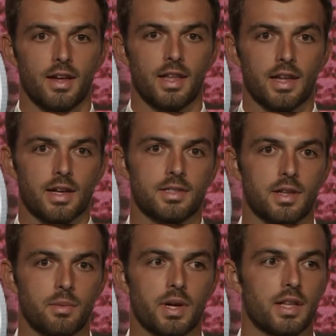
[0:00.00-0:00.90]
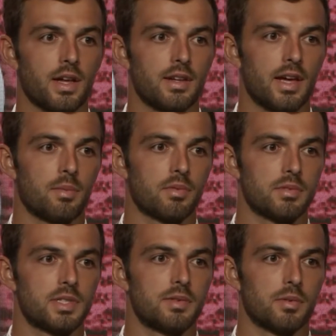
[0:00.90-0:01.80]
And like I said, I think we got a lot of depth in the
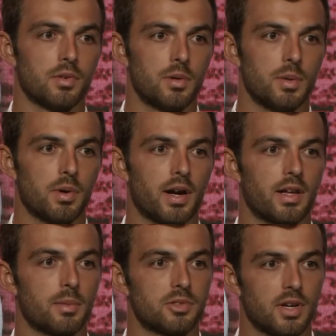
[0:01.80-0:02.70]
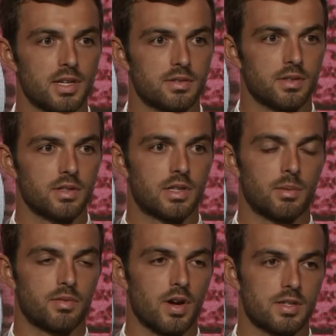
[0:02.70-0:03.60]
receiver room. We brought in a couple of transfers, a
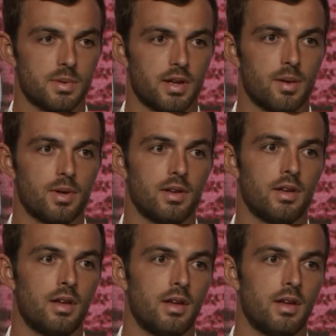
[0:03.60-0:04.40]
couple of freshmen come in.